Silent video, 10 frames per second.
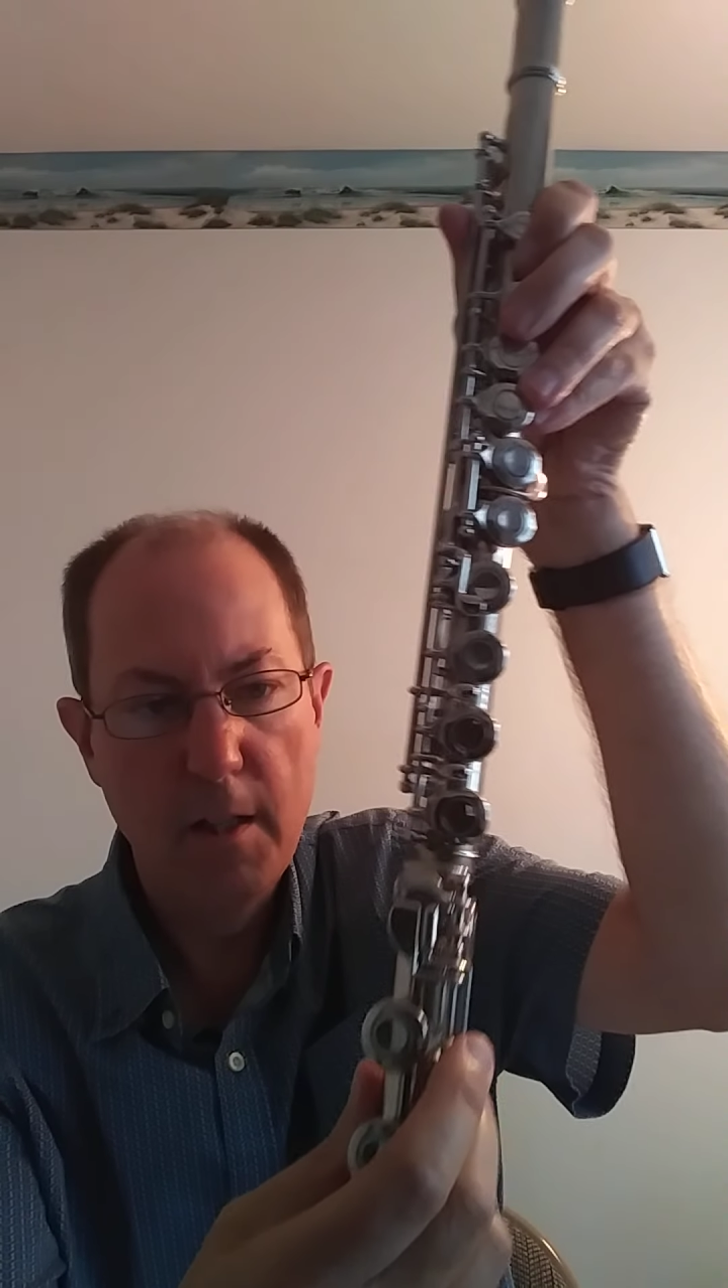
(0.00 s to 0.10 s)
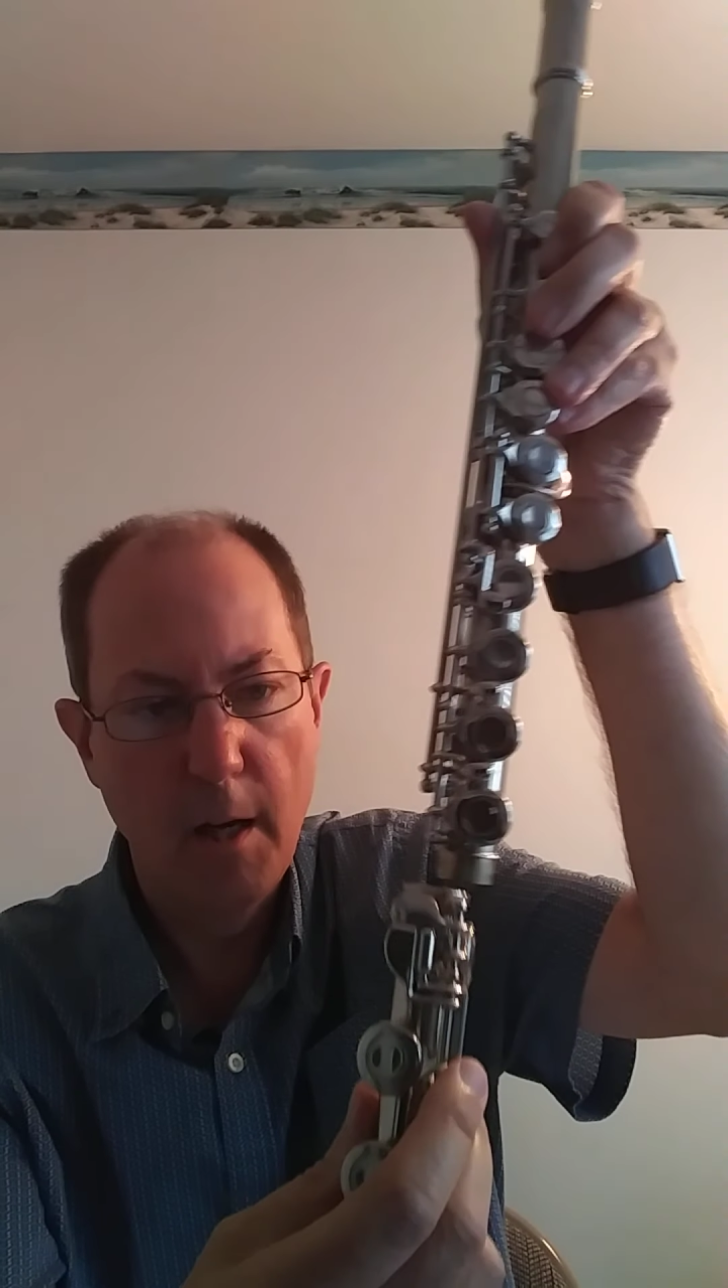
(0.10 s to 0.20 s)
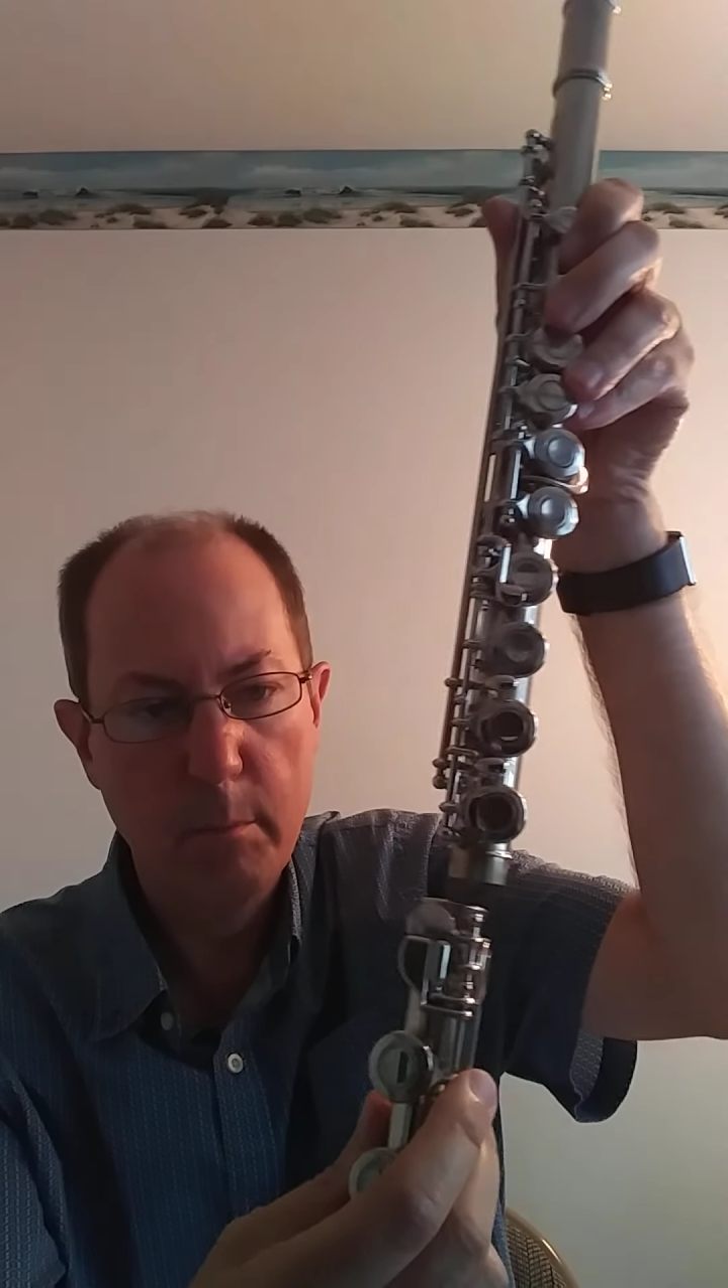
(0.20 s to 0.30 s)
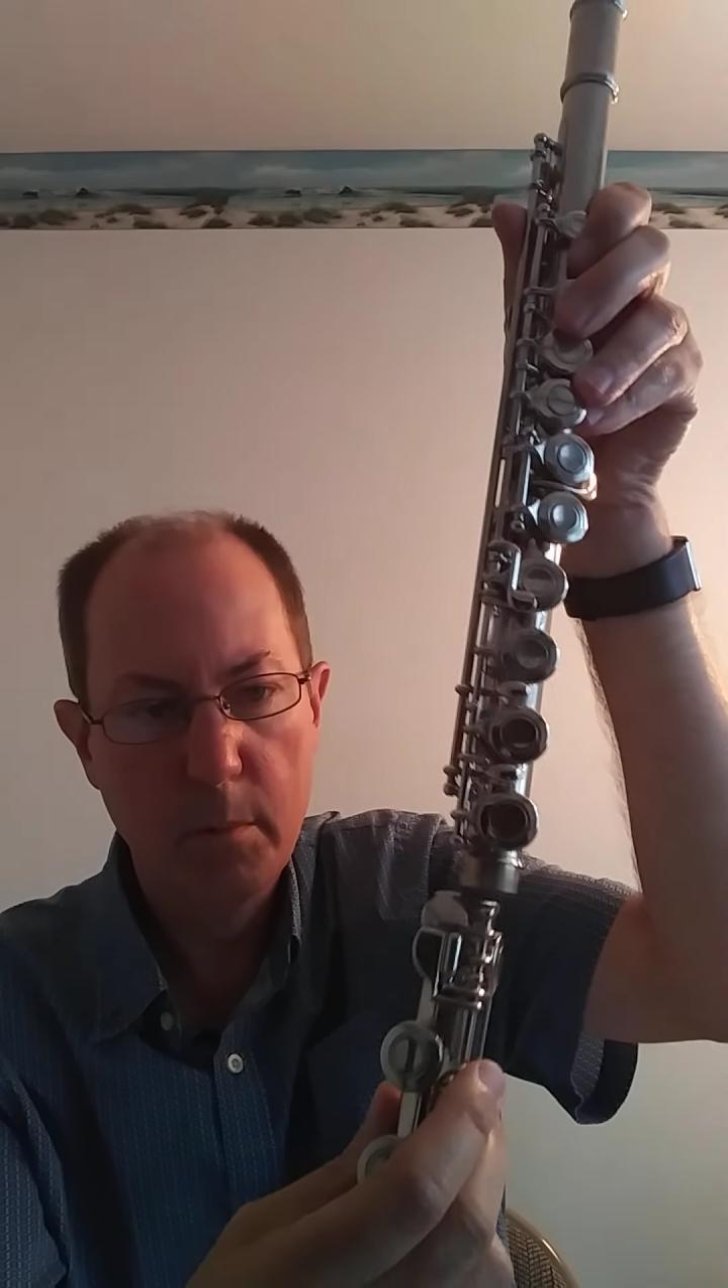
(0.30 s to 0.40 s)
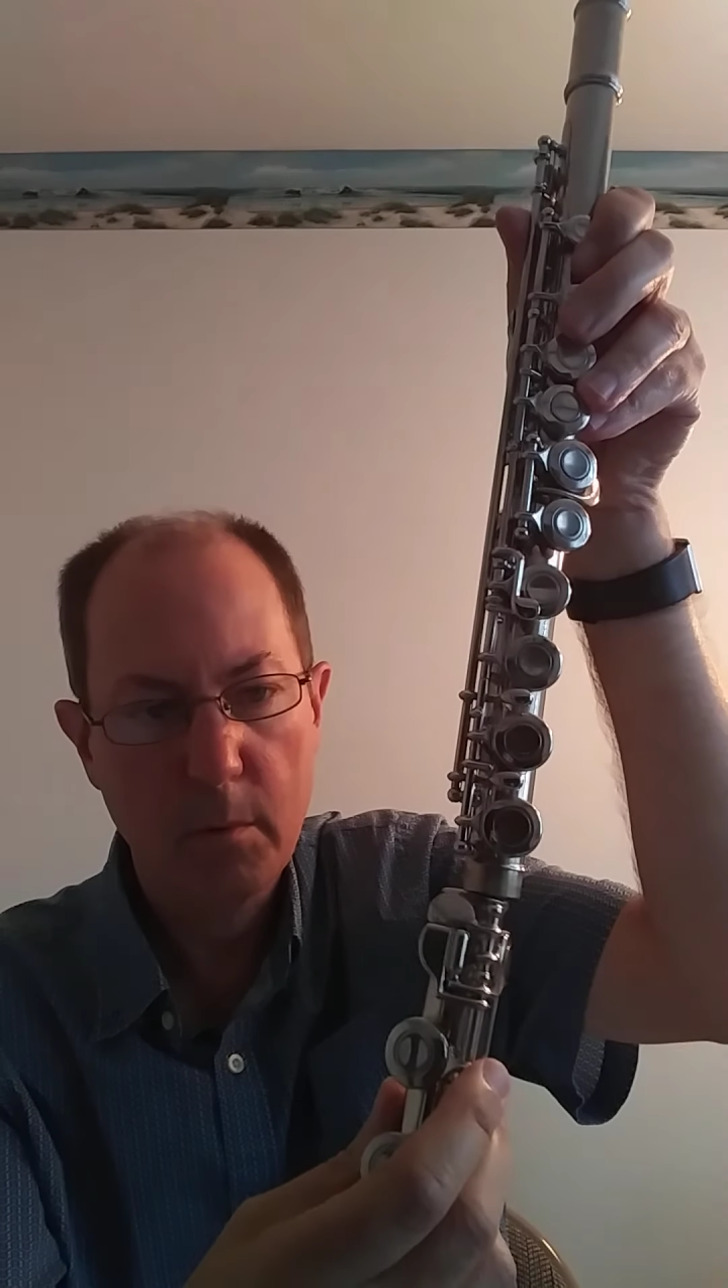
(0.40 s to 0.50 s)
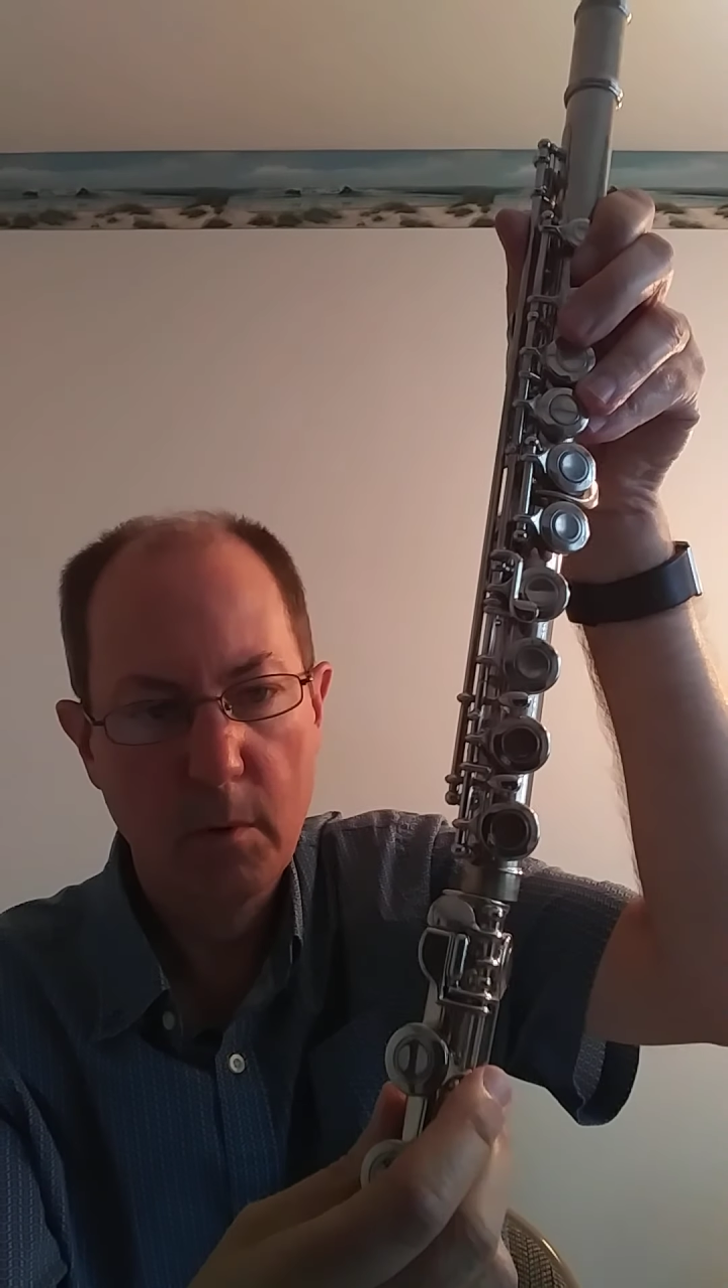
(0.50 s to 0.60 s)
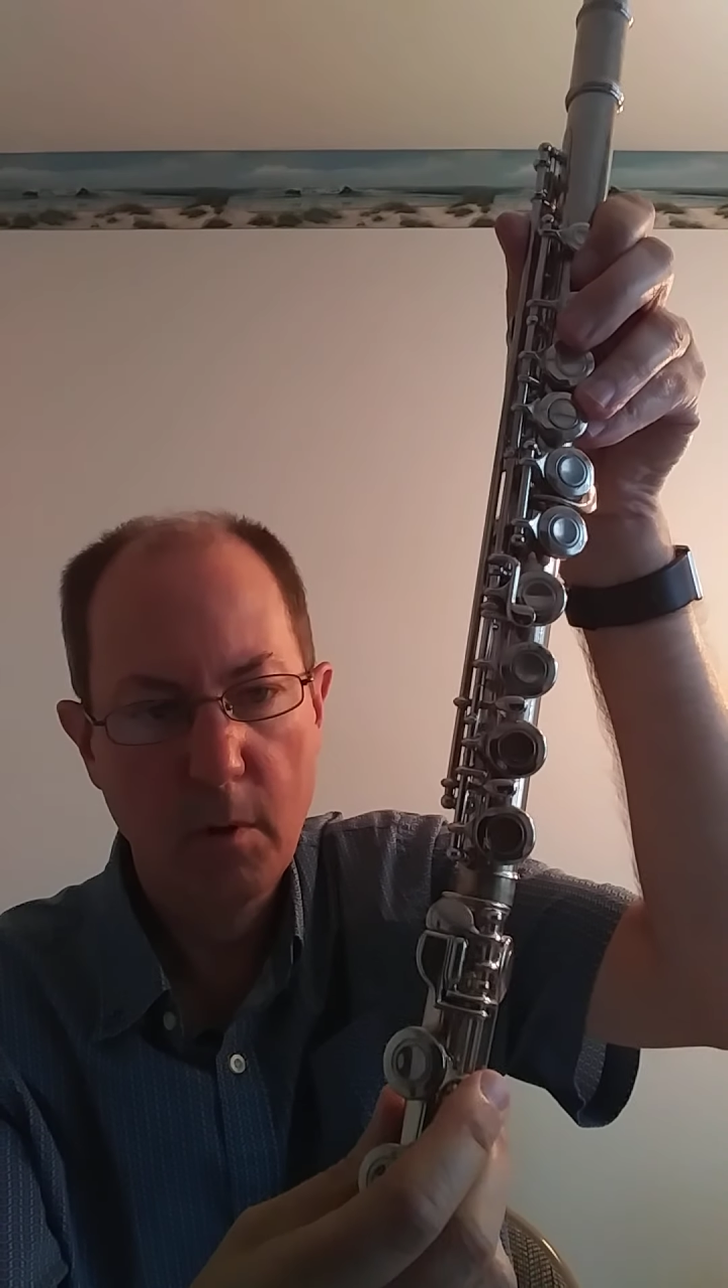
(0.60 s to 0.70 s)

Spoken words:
up